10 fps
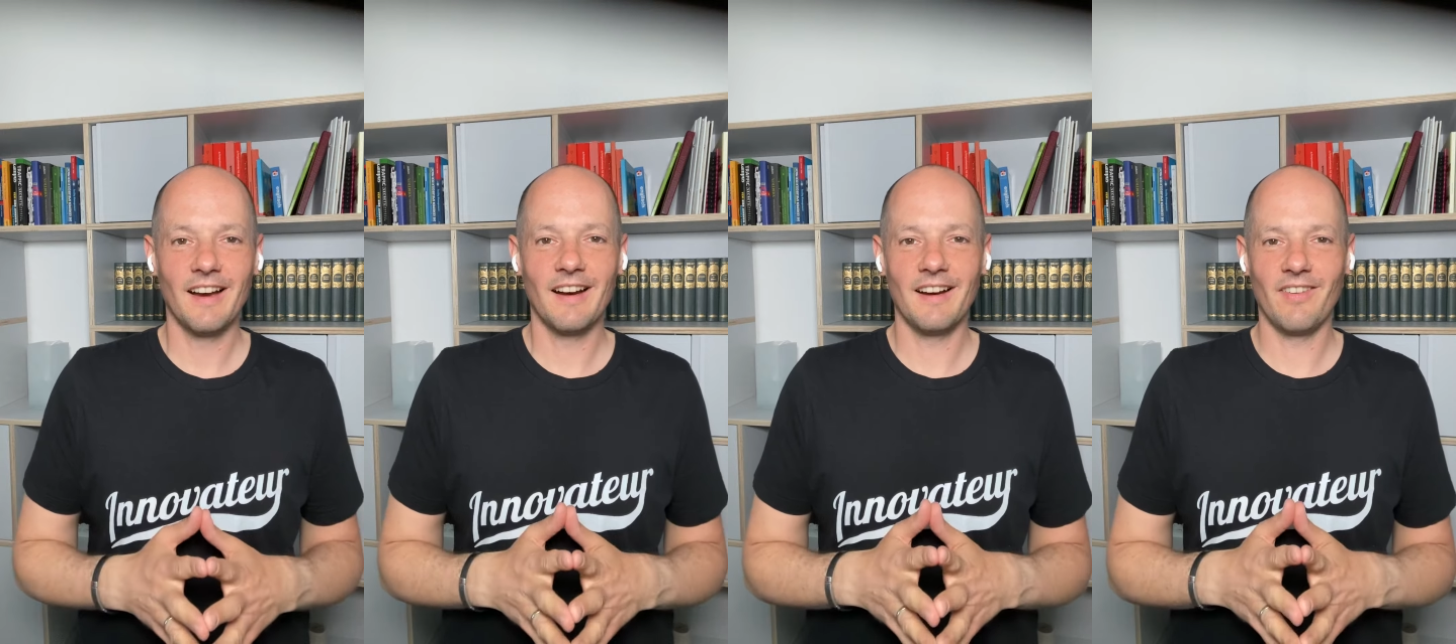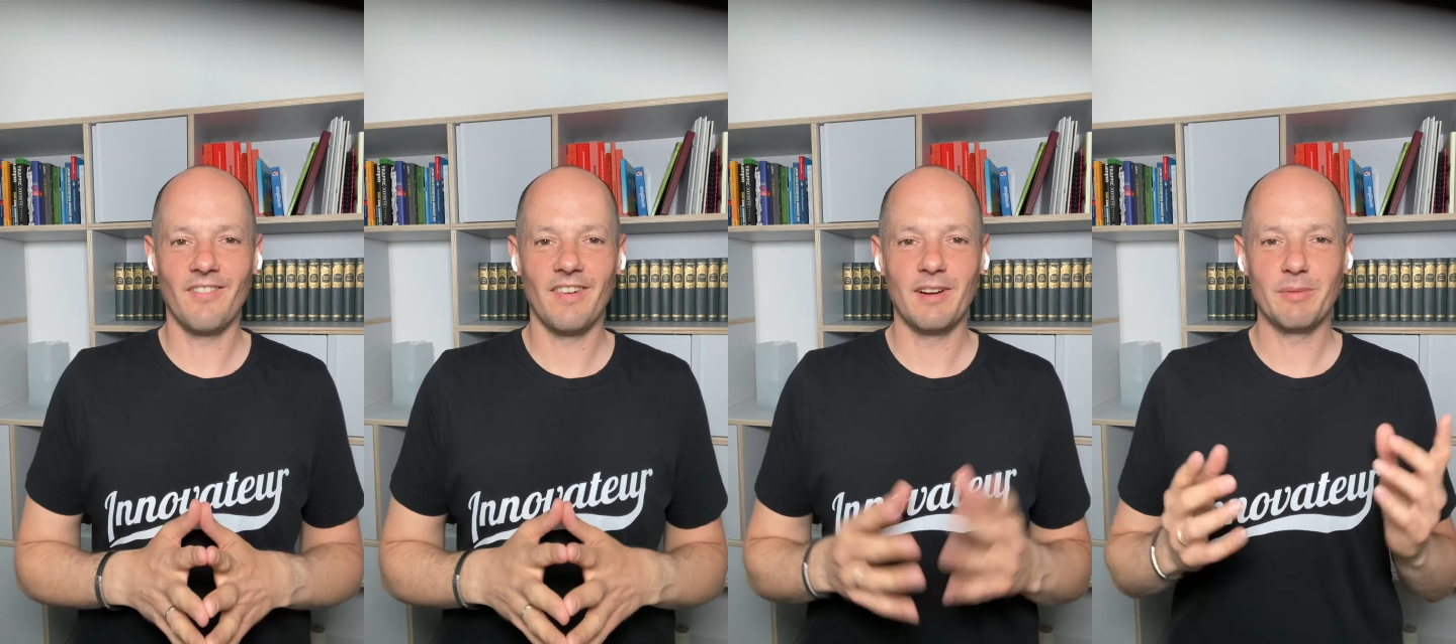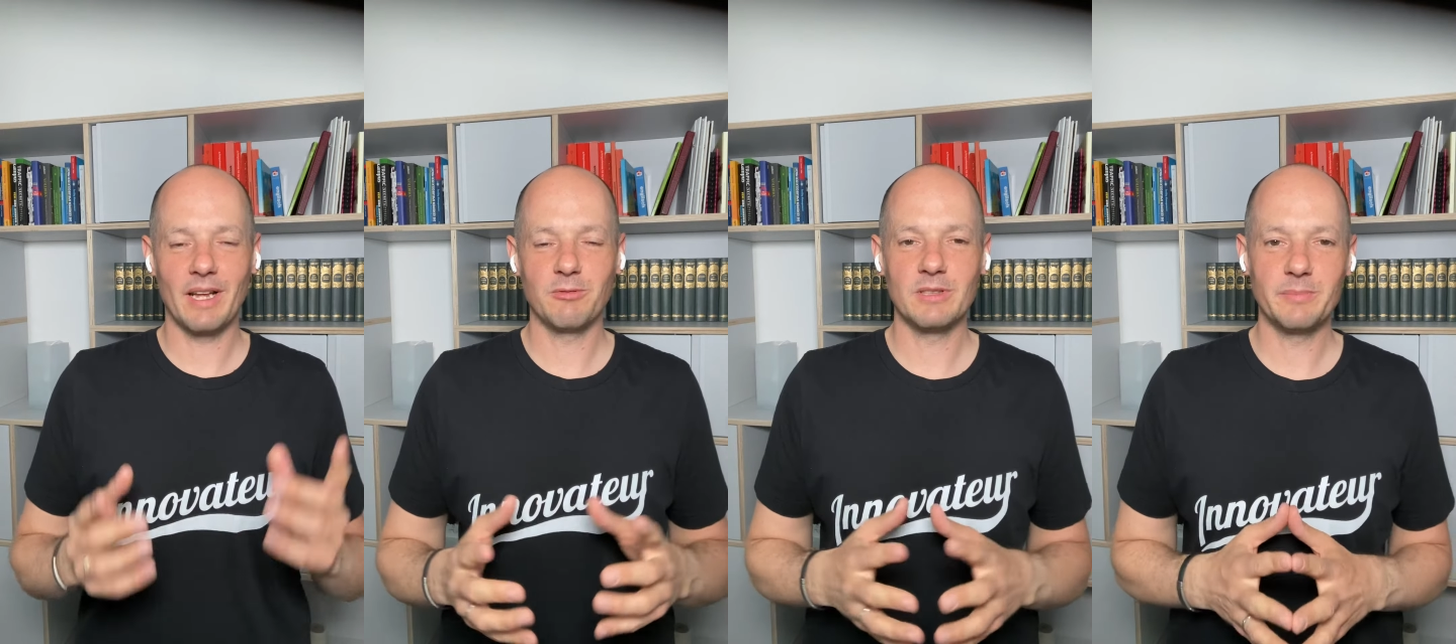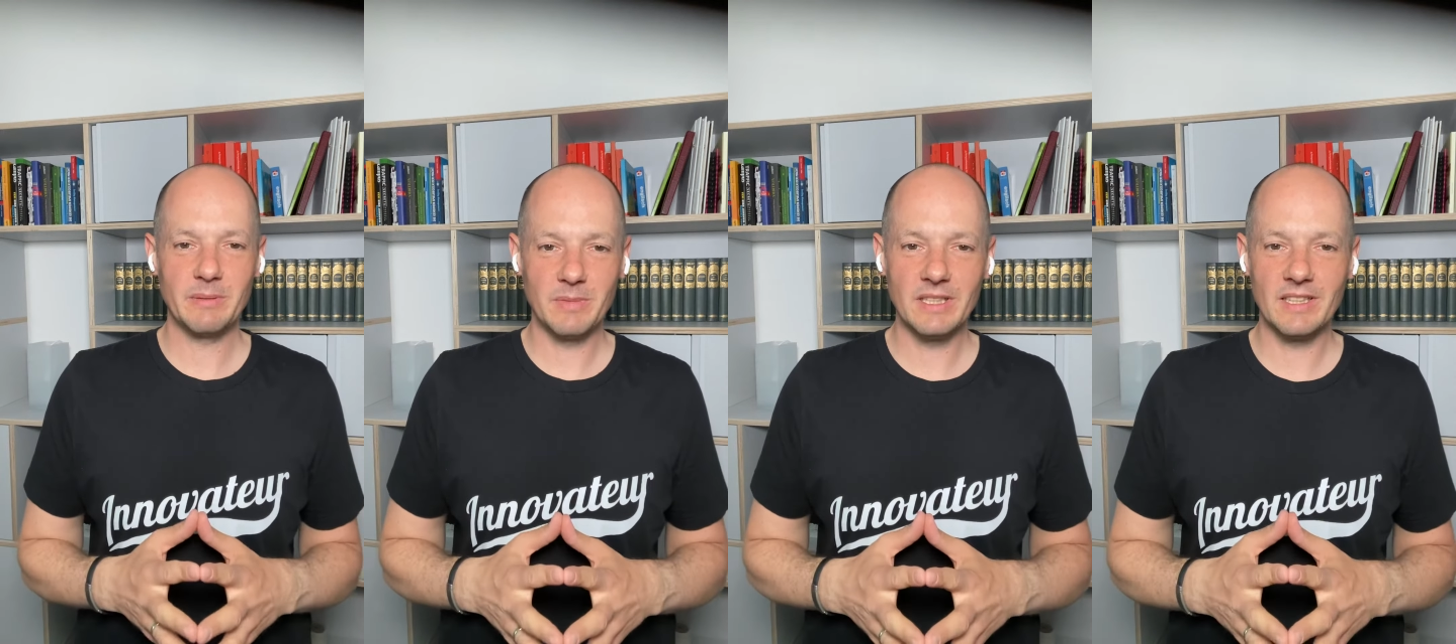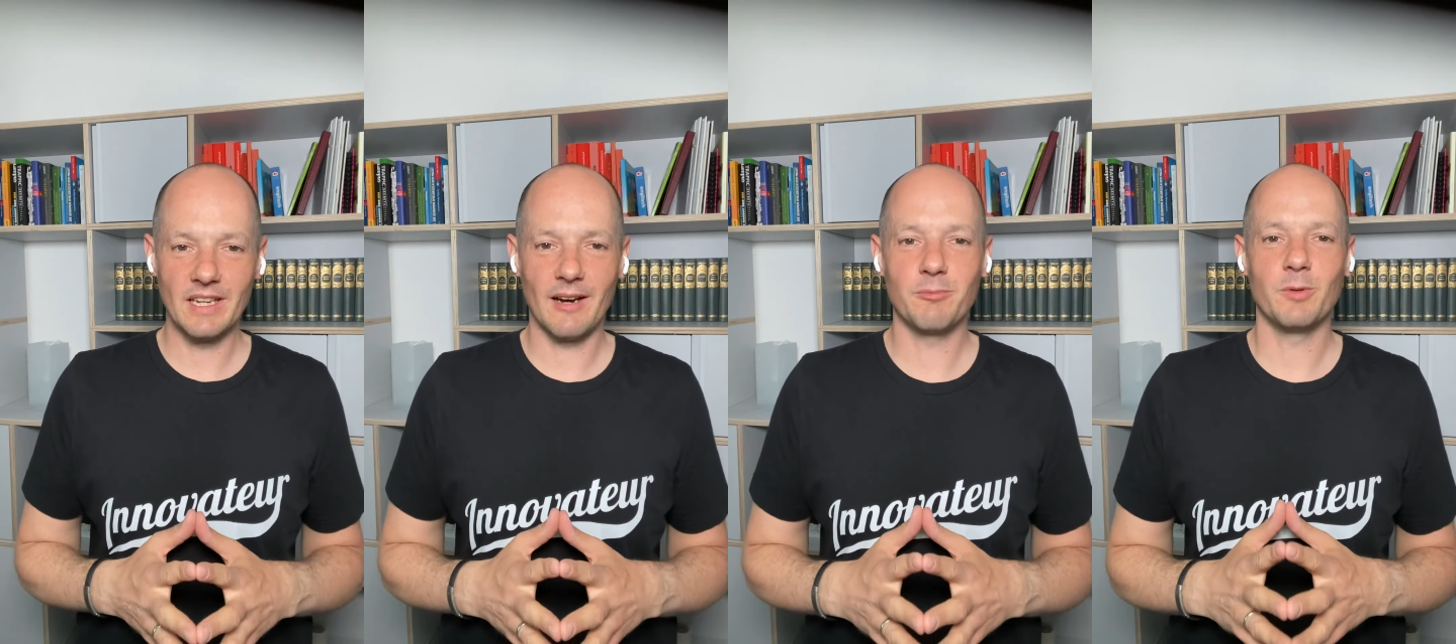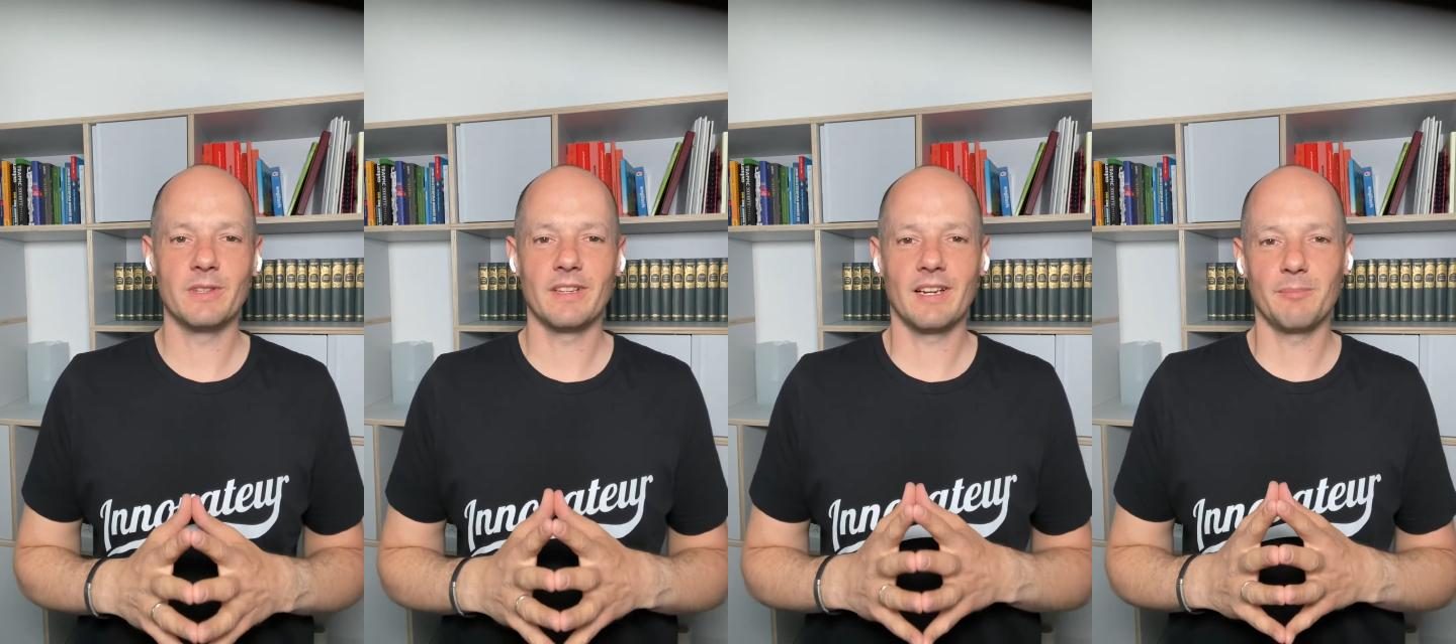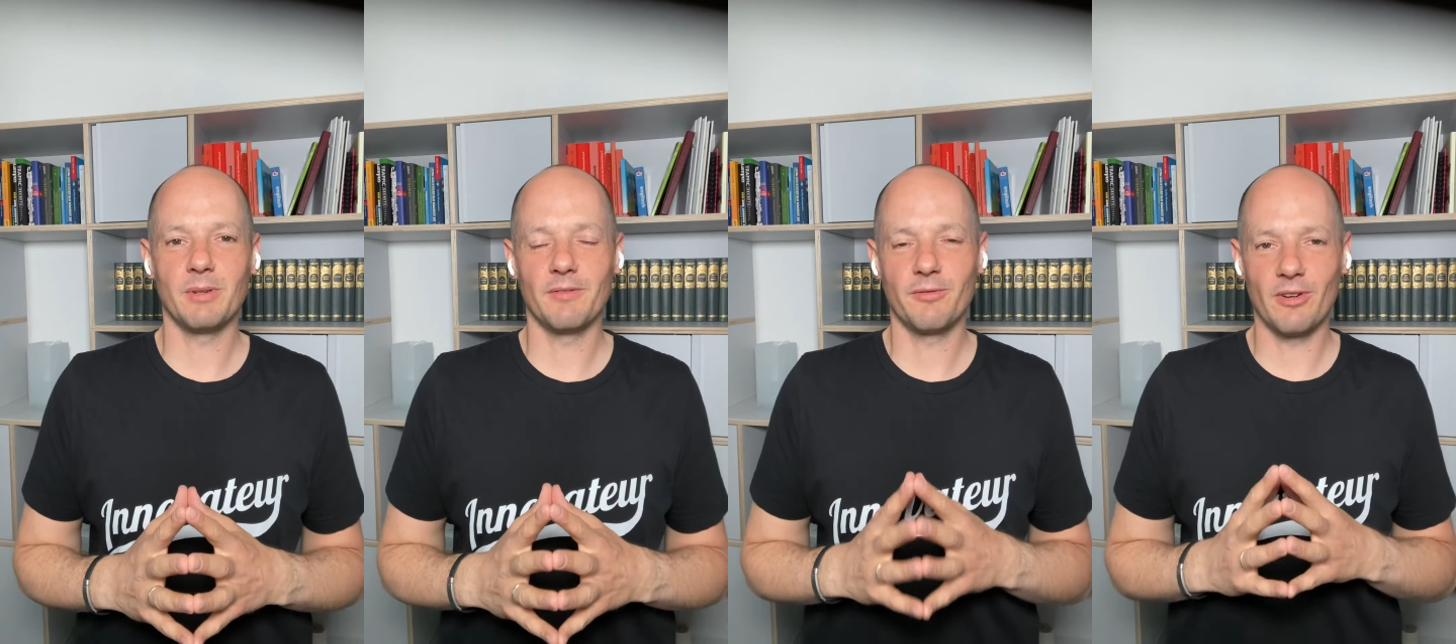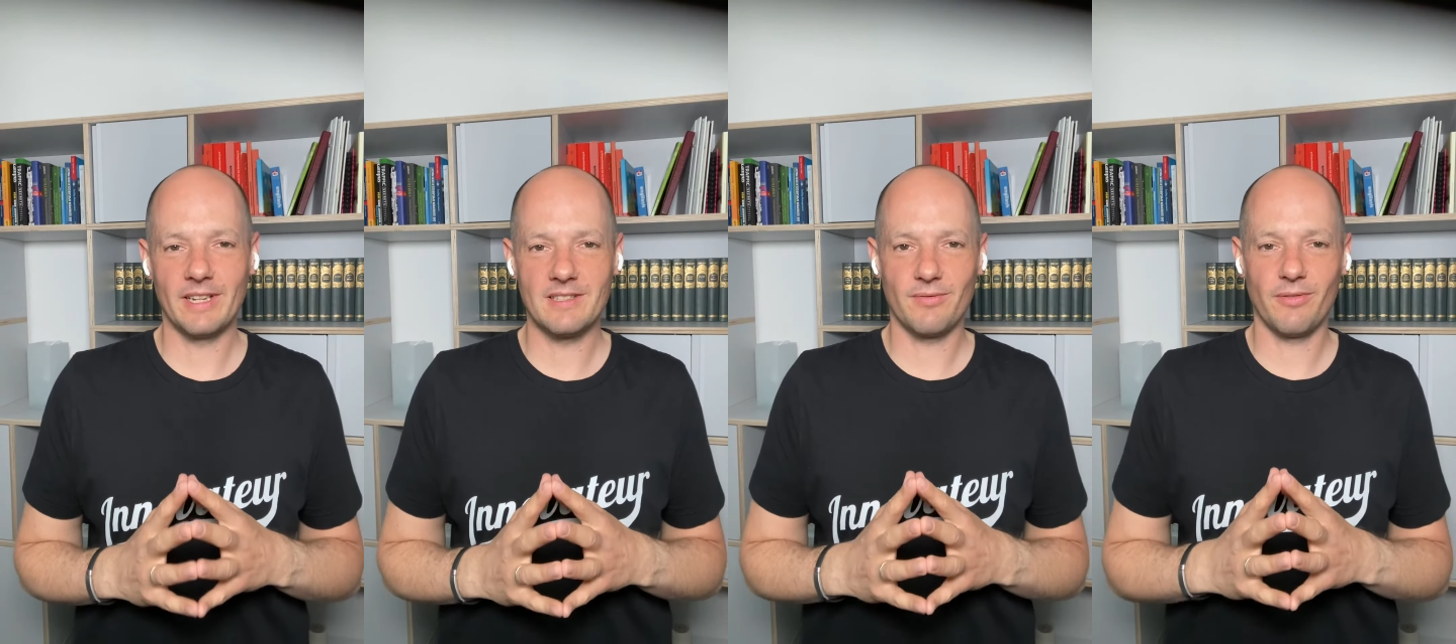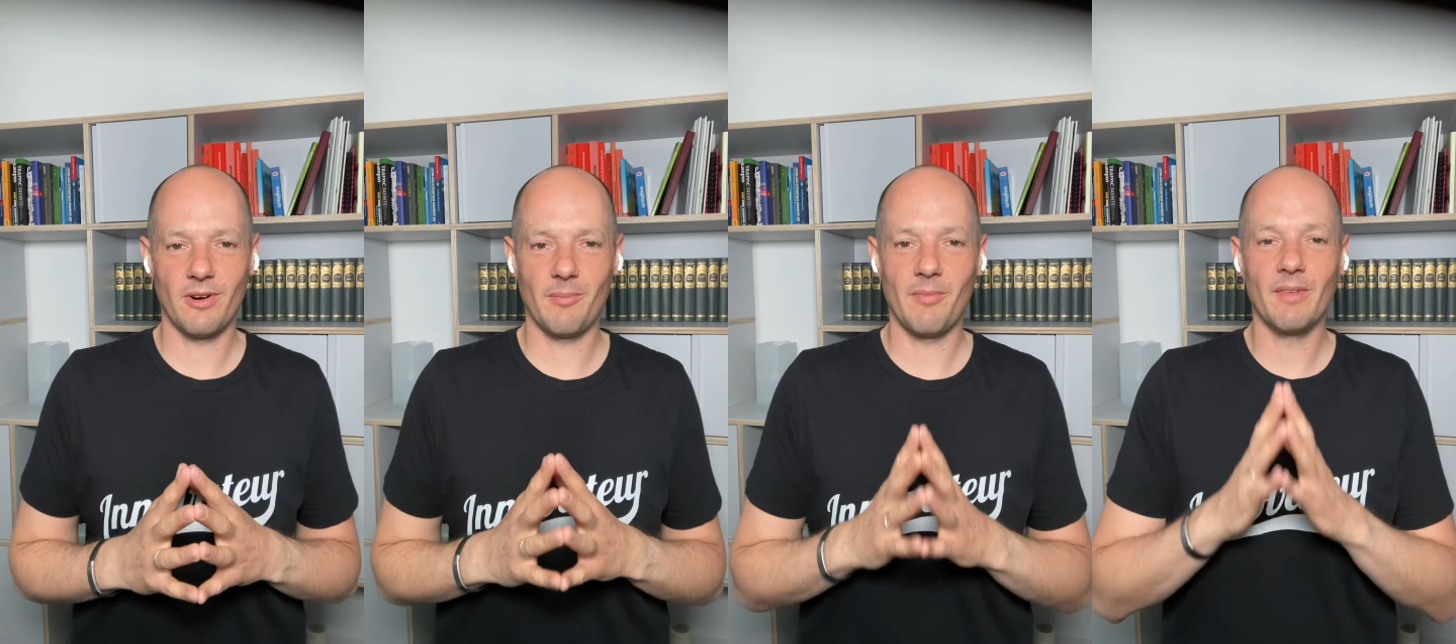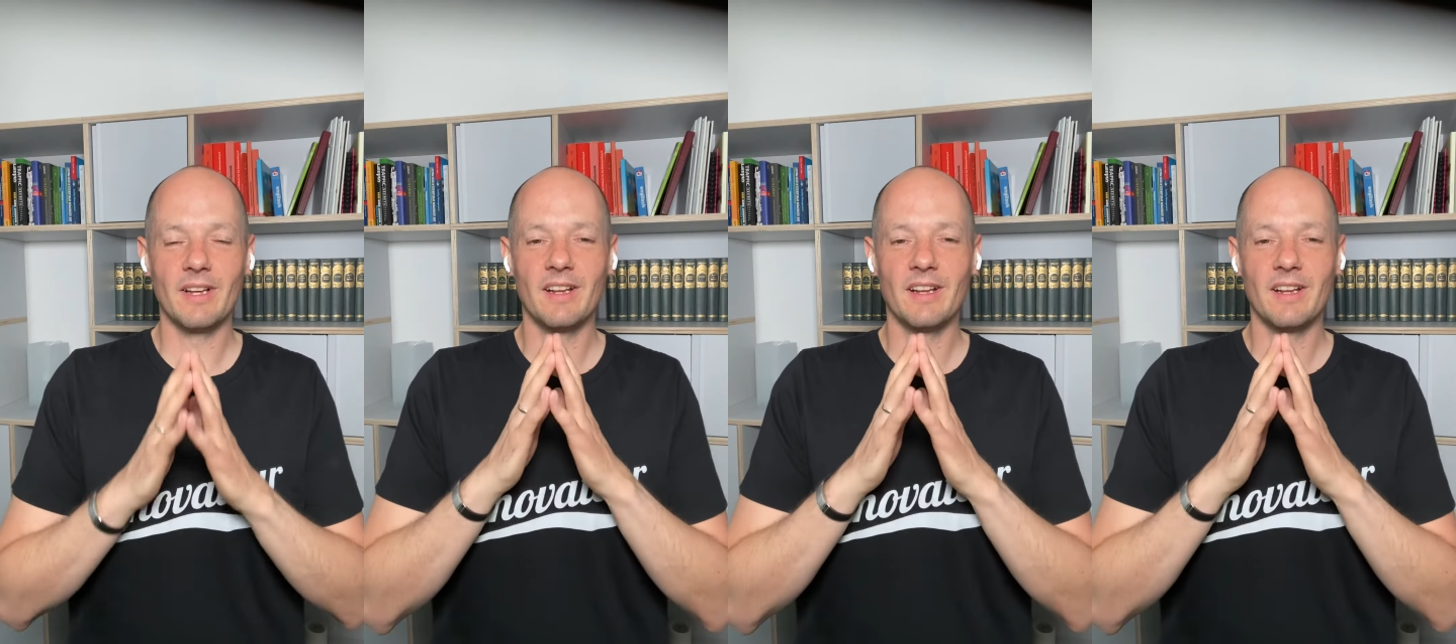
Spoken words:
But I will be meeting up with a couple of friends from